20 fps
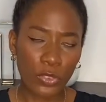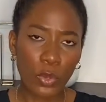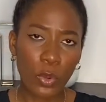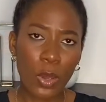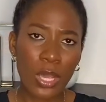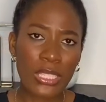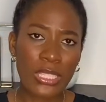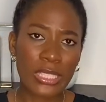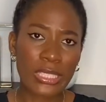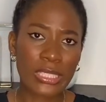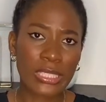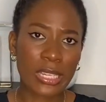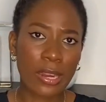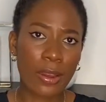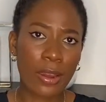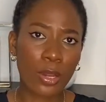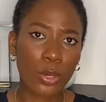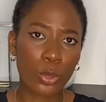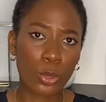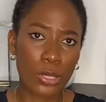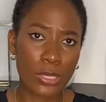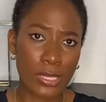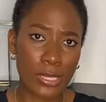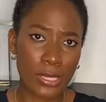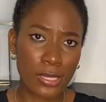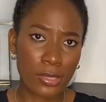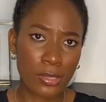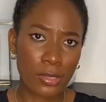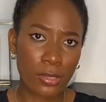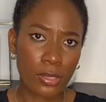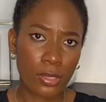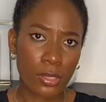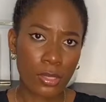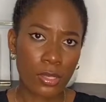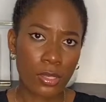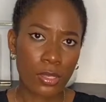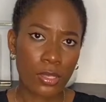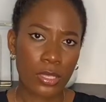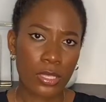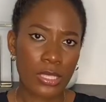why is Auntie Dara not
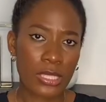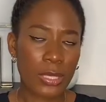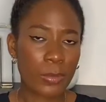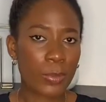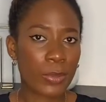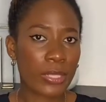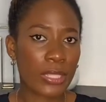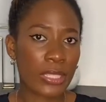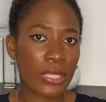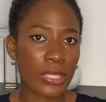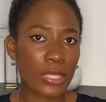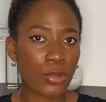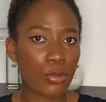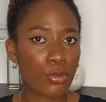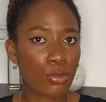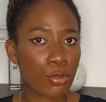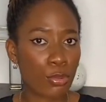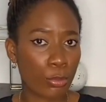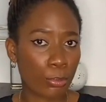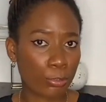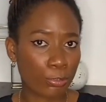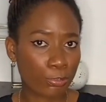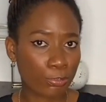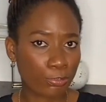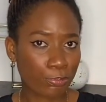sleeping in the room?